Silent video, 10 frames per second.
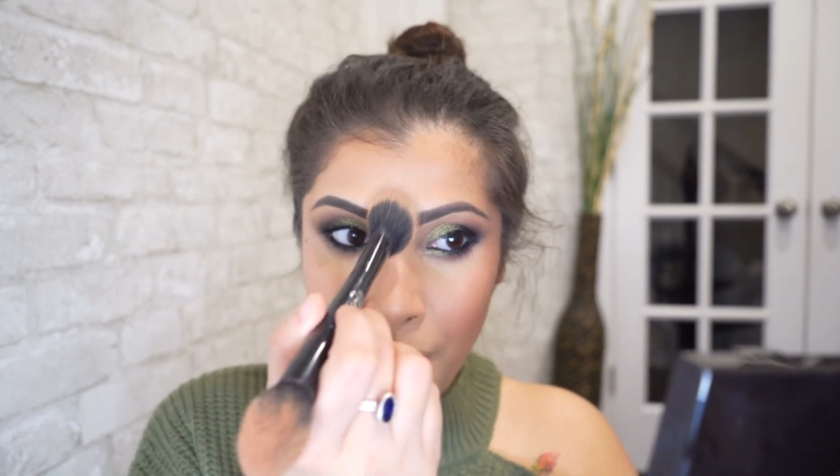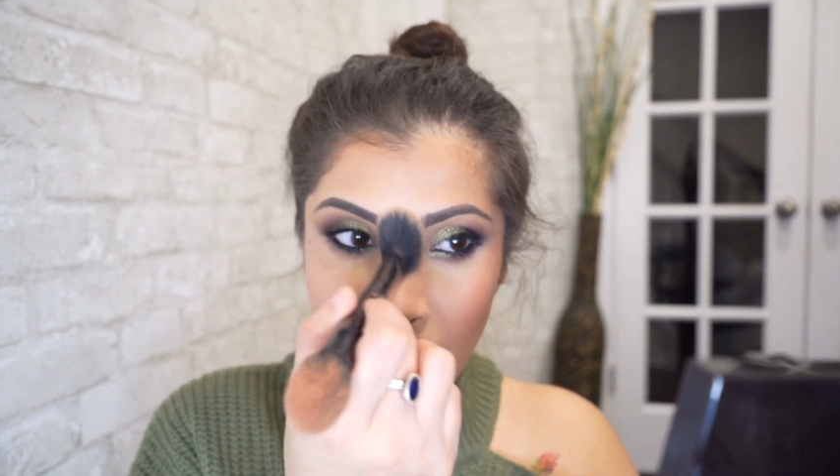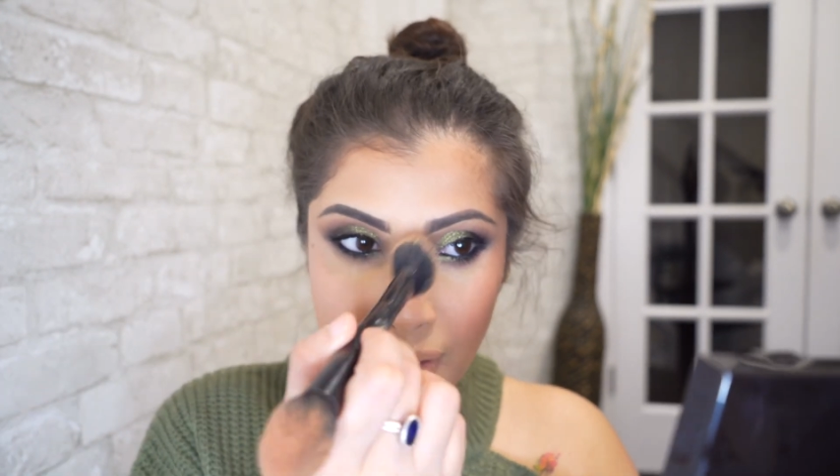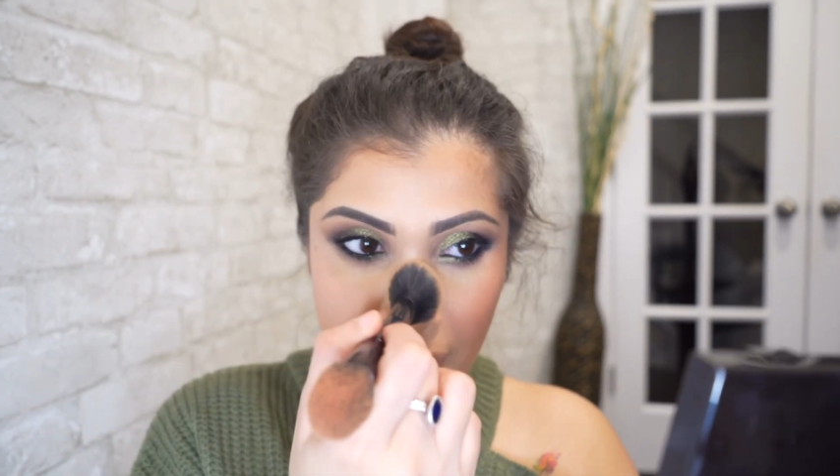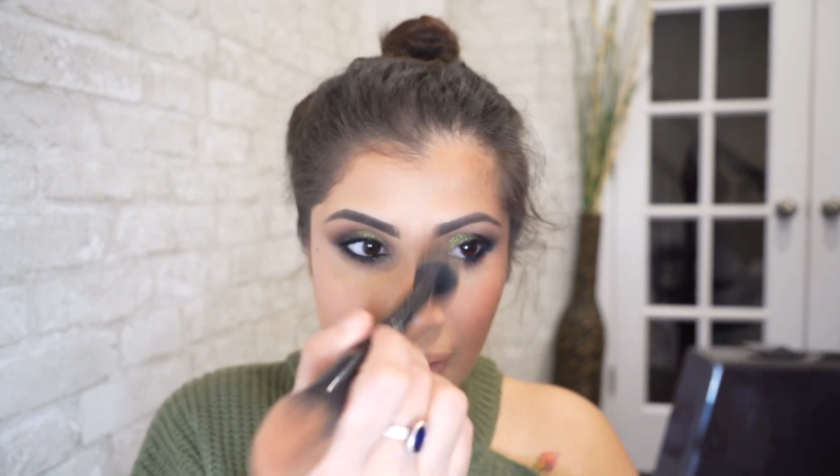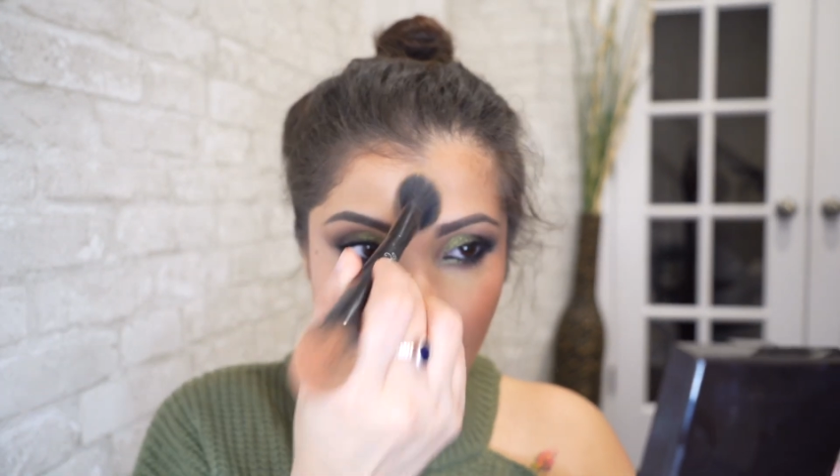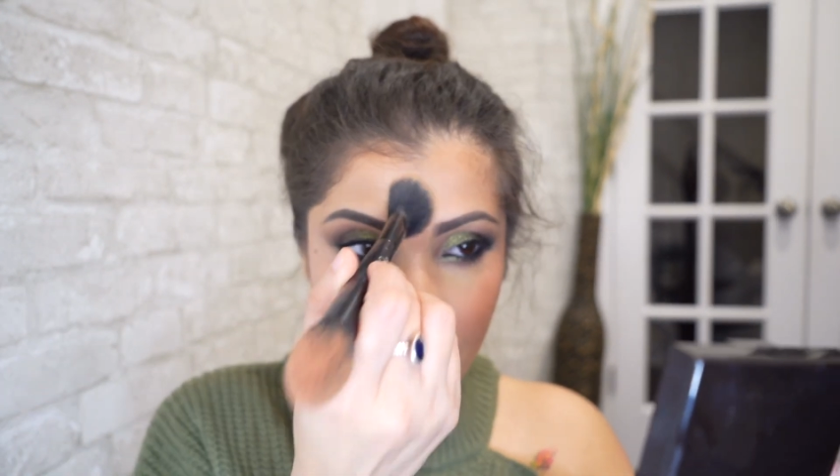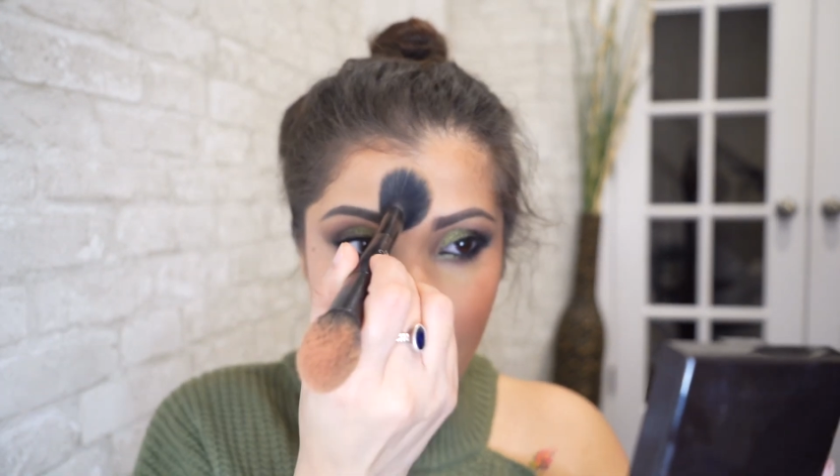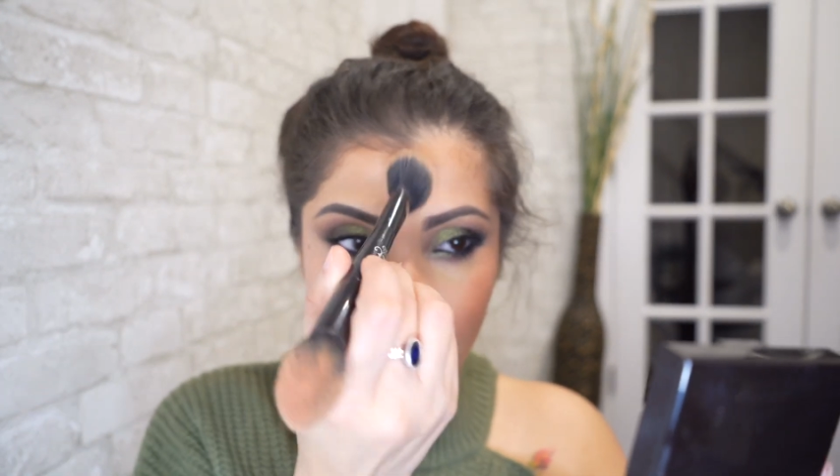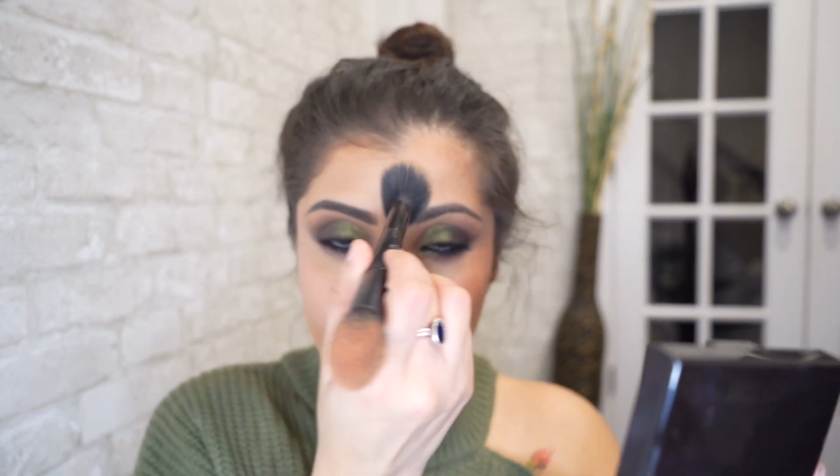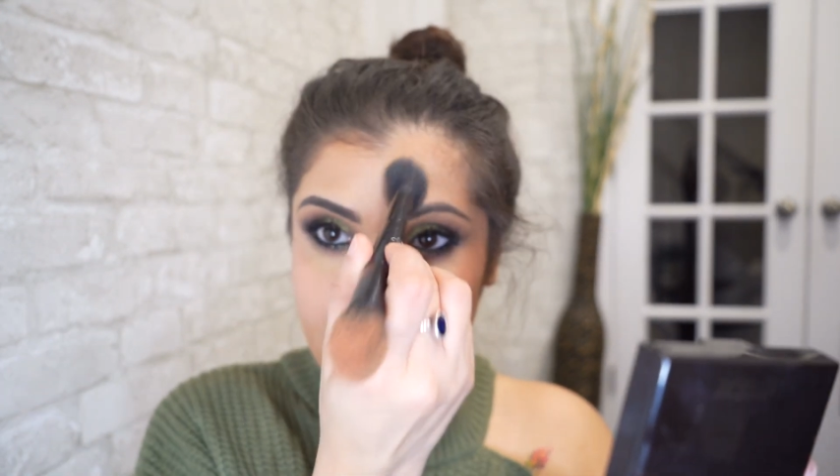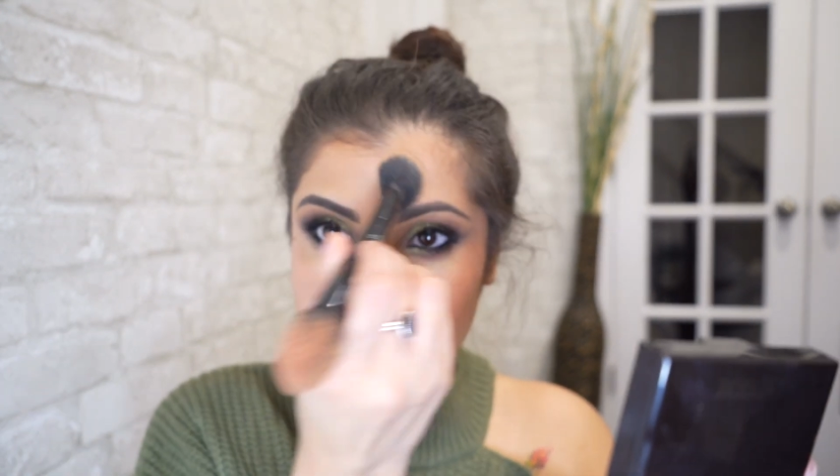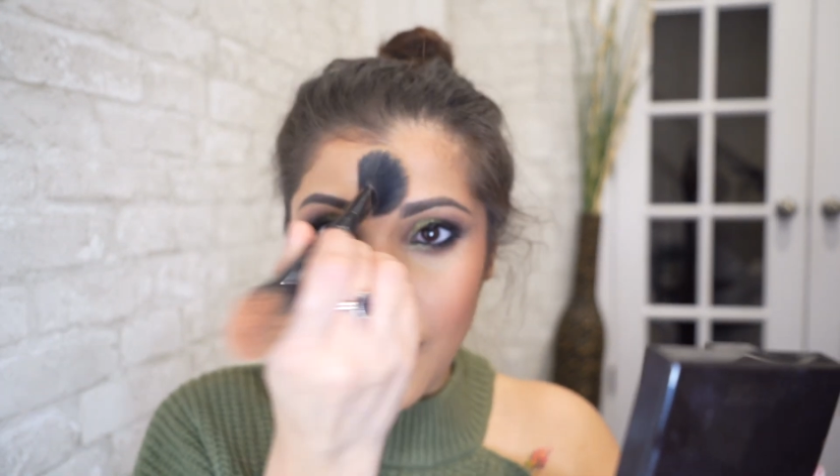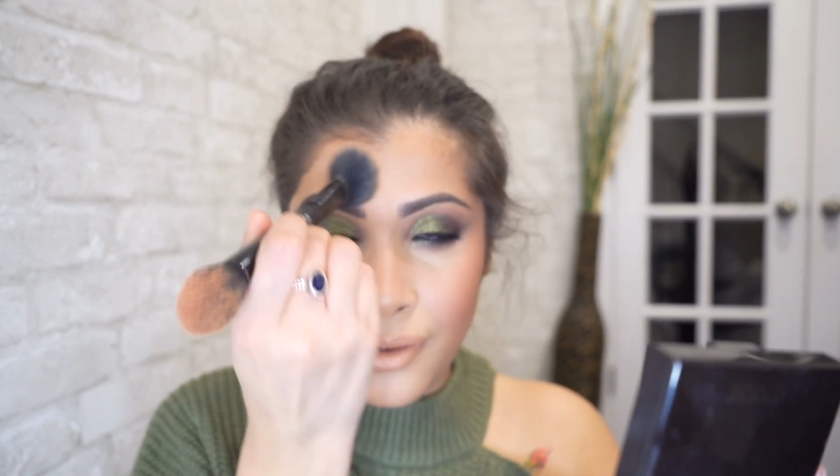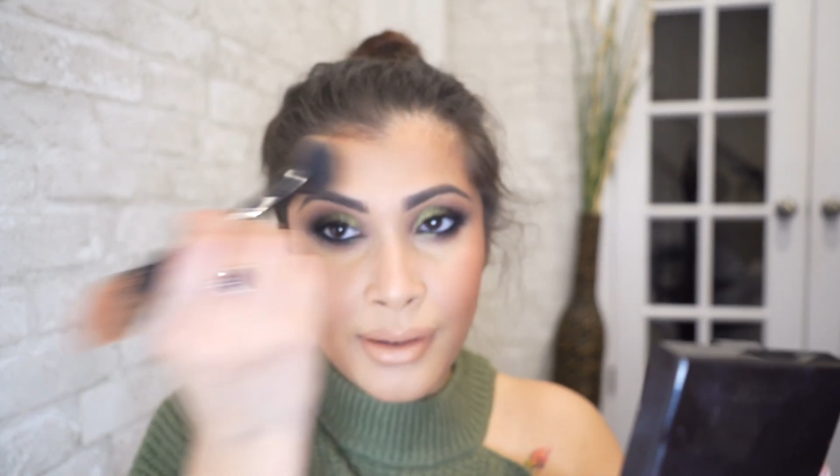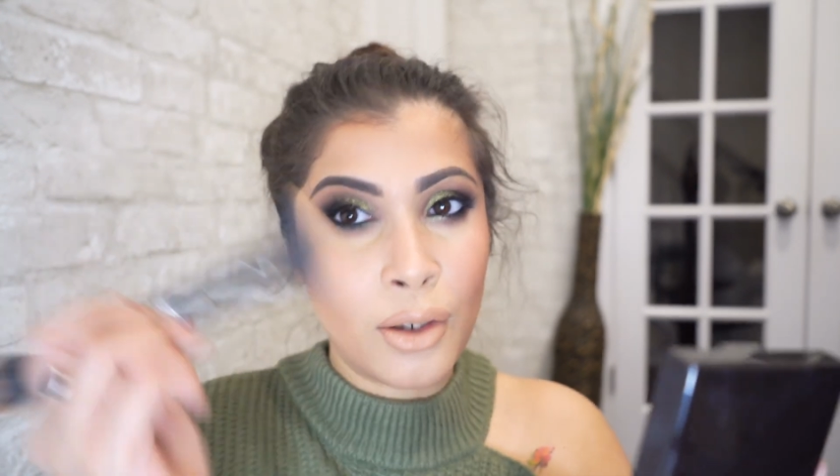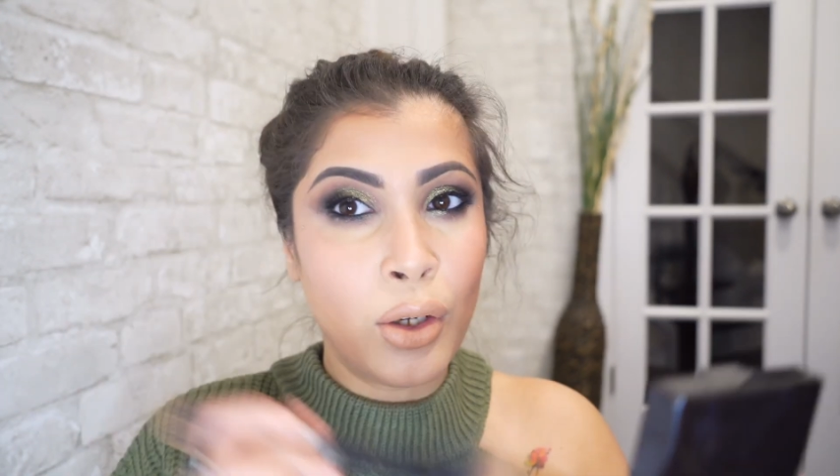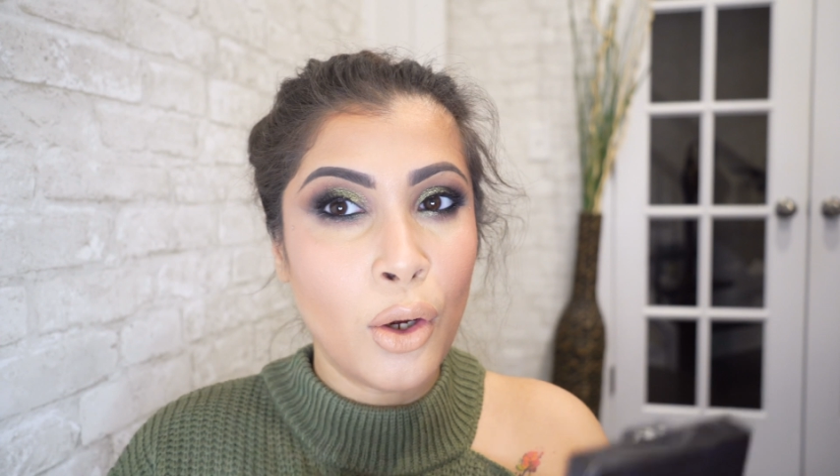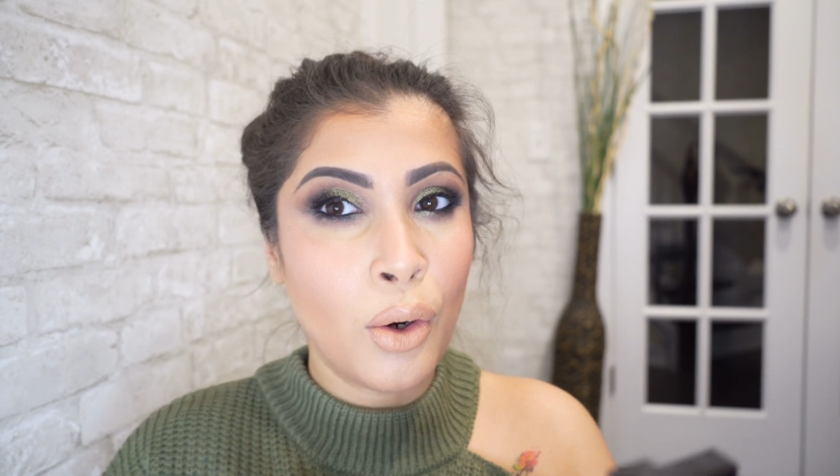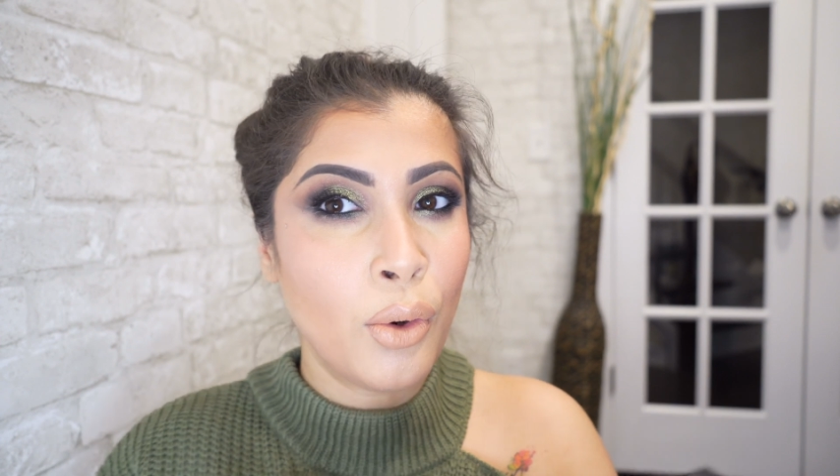but it has a very nice
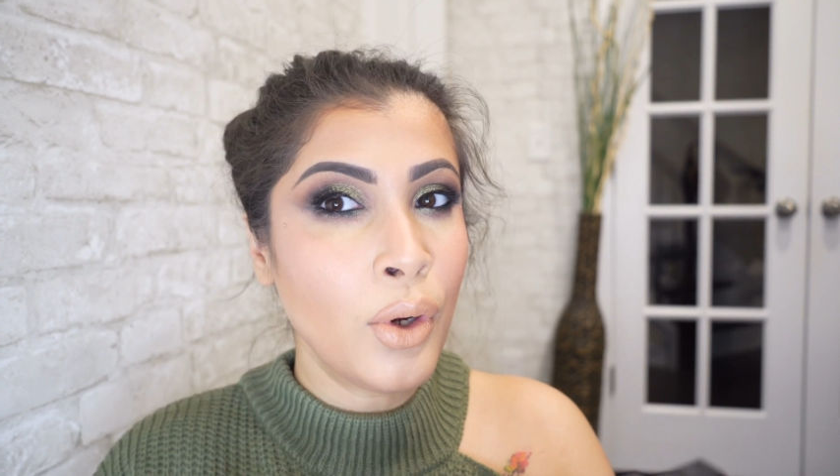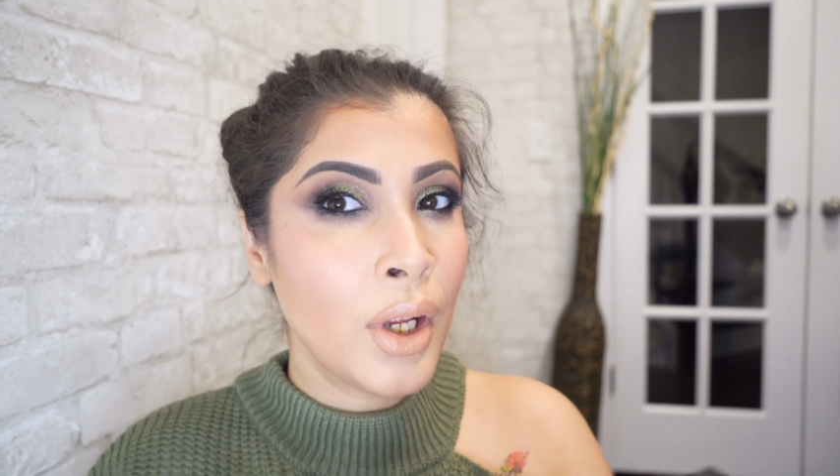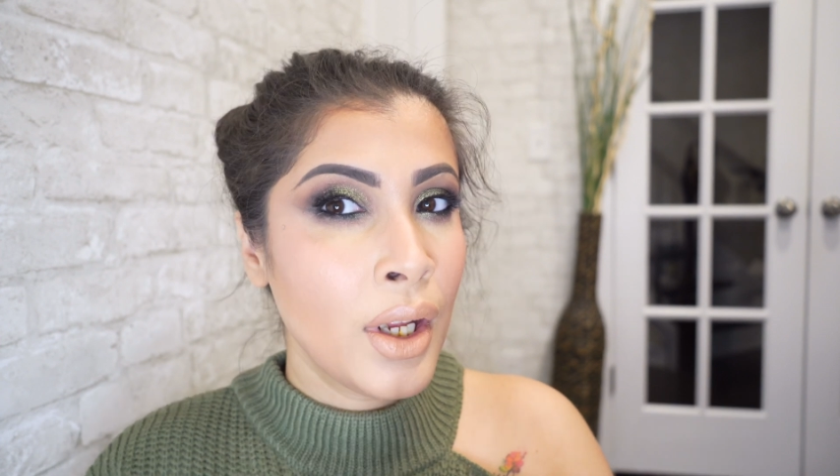glow.